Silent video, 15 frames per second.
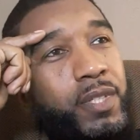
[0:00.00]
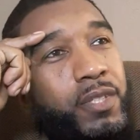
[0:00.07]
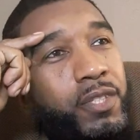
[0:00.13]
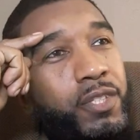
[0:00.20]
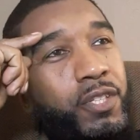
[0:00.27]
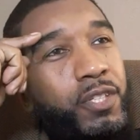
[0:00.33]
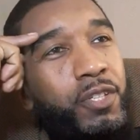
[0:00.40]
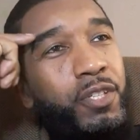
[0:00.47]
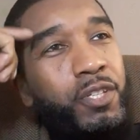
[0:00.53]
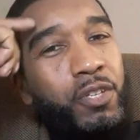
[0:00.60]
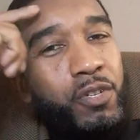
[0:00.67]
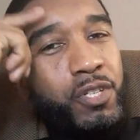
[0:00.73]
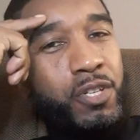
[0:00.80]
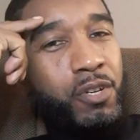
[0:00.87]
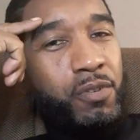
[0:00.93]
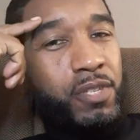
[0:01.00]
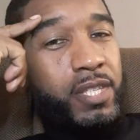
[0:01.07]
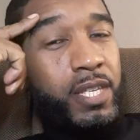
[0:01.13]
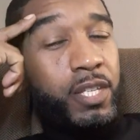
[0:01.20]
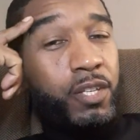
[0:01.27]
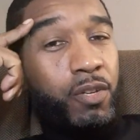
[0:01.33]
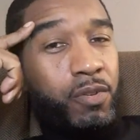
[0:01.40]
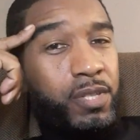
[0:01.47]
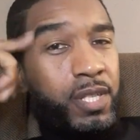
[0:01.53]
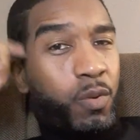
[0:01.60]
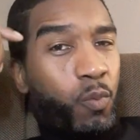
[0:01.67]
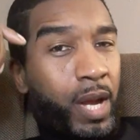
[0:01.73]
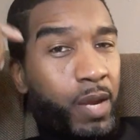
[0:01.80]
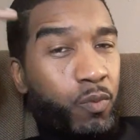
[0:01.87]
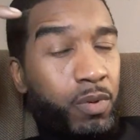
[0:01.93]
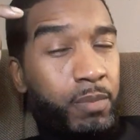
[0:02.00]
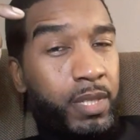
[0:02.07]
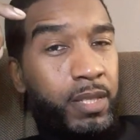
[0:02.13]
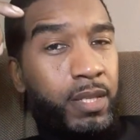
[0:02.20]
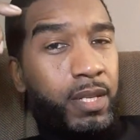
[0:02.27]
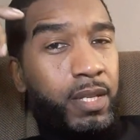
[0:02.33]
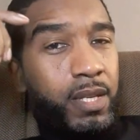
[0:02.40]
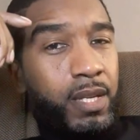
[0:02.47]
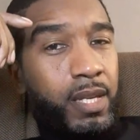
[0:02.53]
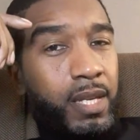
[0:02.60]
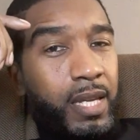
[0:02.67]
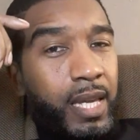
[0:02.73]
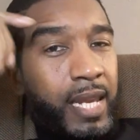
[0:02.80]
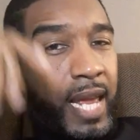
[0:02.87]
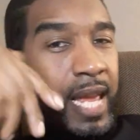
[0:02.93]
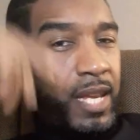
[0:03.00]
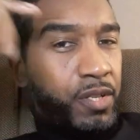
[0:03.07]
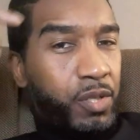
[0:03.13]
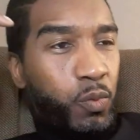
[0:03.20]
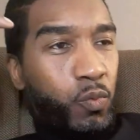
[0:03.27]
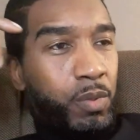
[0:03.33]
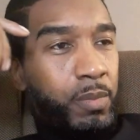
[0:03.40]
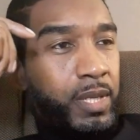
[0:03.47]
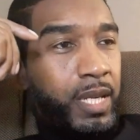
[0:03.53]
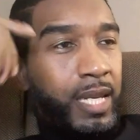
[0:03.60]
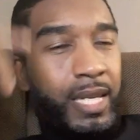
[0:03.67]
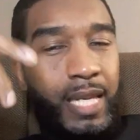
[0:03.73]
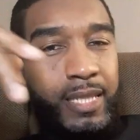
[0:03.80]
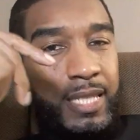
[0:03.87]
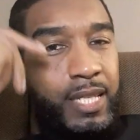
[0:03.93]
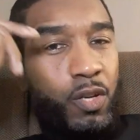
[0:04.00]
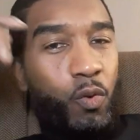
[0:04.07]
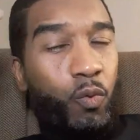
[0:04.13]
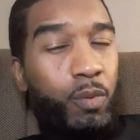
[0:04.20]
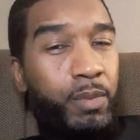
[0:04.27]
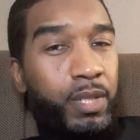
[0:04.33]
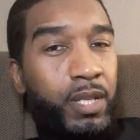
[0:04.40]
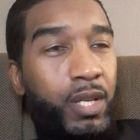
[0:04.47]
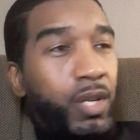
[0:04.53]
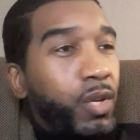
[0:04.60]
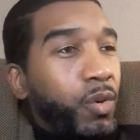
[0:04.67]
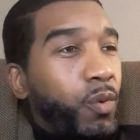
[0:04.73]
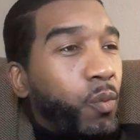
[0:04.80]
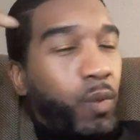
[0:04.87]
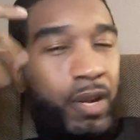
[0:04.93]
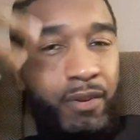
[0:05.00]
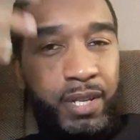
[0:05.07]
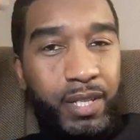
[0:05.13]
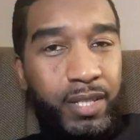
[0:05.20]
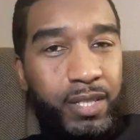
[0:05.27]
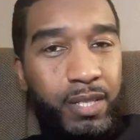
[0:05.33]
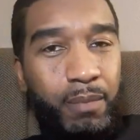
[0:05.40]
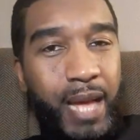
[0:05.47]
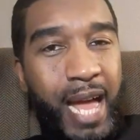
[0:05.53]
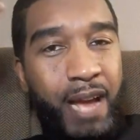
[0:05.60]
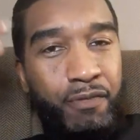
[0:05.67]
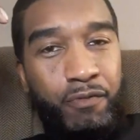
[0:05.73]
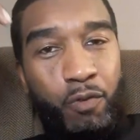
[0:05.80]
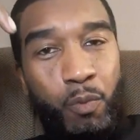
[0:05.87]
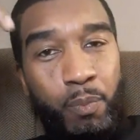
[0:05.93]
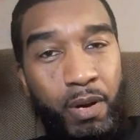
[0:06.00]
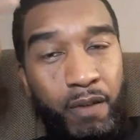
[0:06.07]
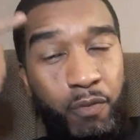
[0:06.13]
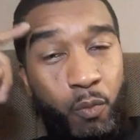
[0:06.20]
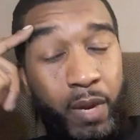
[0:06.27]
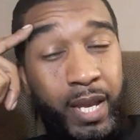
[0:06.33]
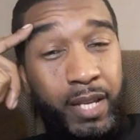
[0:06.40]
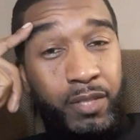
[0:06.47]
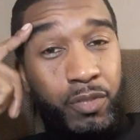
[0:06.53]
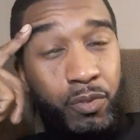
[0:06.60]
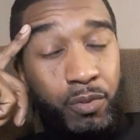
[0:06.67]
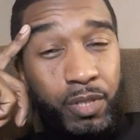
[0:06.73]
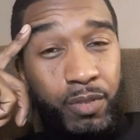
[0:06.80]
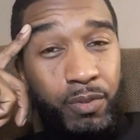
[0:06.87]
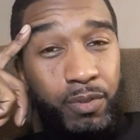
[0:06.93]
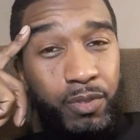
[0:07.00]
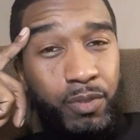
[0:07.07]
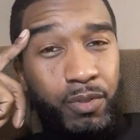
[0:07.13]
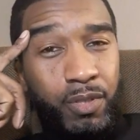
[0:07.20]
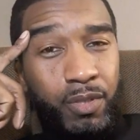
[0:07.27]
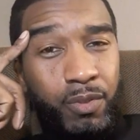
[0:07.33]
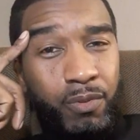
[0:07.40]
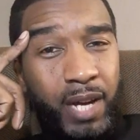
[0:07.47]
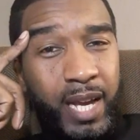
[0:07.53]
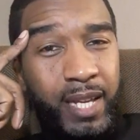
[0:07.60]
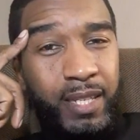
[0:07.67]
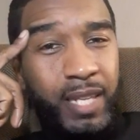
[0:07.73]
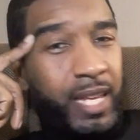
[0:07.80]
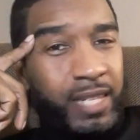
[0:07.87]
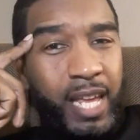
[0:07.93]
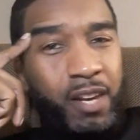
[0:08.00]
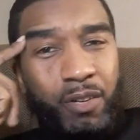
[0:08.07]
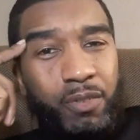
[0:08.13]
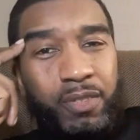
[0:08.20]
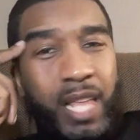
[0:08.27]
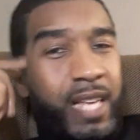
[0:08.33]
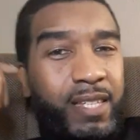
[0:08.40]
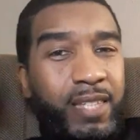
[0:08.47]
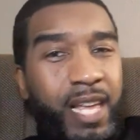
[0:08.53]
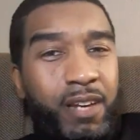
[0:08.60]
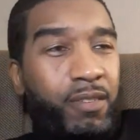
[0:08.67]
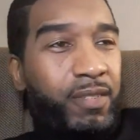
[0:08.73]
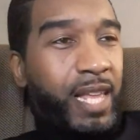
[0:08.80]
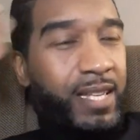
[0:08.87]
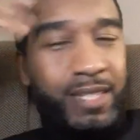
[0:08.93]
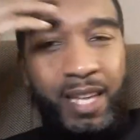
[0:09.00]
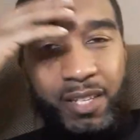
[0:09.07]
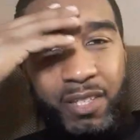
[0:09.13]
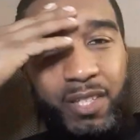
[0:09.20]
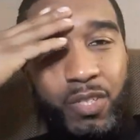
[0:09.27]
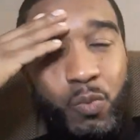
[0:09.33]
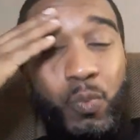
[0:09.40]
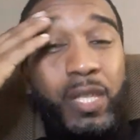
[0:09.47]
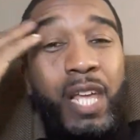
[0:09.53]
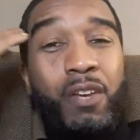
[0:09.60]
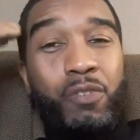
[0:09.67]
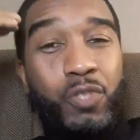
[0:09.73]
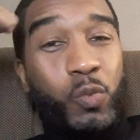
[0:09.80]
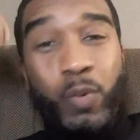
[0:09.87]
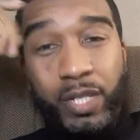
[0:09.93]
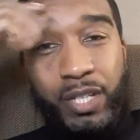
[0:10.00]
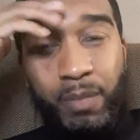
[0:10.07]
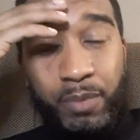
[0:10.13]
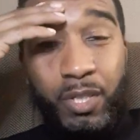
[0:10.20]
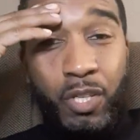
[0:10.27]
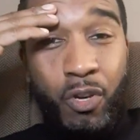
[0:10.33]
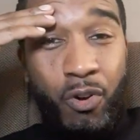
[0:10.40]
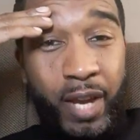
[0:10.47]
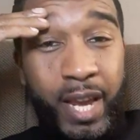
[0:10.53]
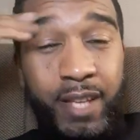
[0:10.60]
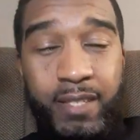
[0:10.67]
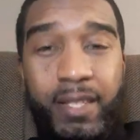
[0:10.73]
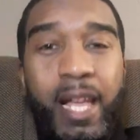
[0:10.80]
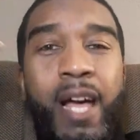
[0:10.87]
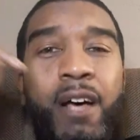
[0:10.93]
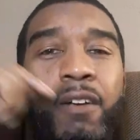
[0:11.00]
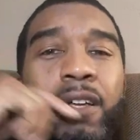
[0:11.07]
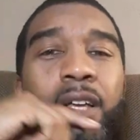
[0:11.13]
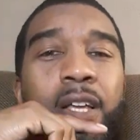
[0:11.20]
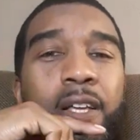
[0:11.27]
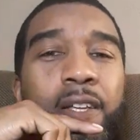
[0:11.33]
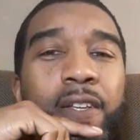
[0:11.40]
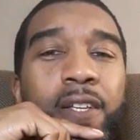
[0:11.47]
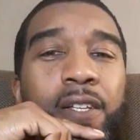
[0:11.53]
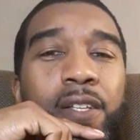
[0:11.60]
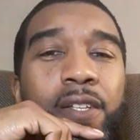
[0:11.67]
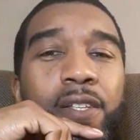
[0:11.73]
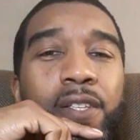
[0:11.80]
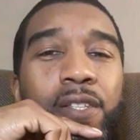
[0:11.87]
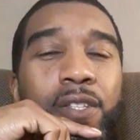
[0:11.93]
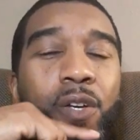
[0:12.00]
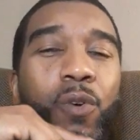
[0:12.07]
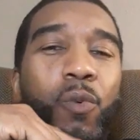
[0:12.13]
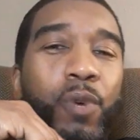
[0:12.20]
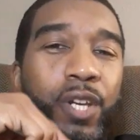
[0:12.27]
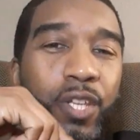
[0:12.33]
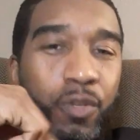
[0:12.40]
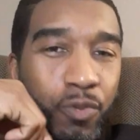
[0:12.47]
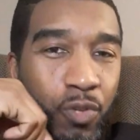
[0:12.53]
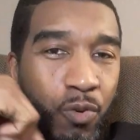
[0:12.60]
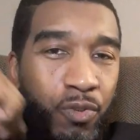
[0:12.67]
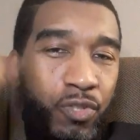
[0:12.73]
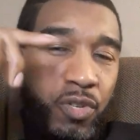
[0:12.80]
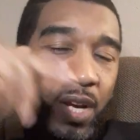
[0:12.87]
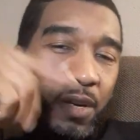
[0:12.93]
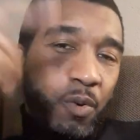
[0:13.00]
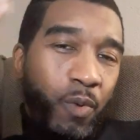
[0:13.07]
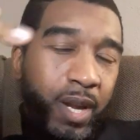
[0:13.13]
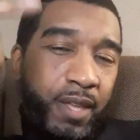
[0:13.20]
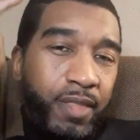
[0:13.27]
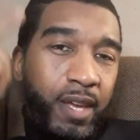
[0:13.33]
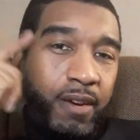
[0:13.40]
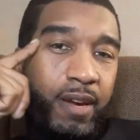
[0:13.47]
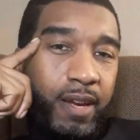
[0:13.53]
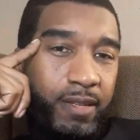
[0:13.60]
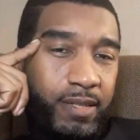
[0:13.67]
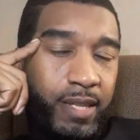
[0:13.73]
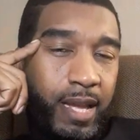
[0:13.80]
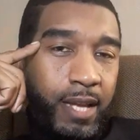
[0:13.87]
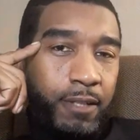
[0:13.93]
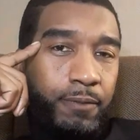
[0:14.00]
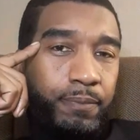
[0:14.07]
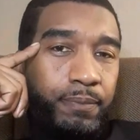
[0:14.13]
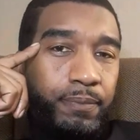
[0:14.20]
You don't see white women and Asian women and Latino women wearing some Afro puff wigs, do you? Do they? Right? They don't. That's not. They don't switch up to your hairstyle. So what are you doing trying to wear their hairstyle?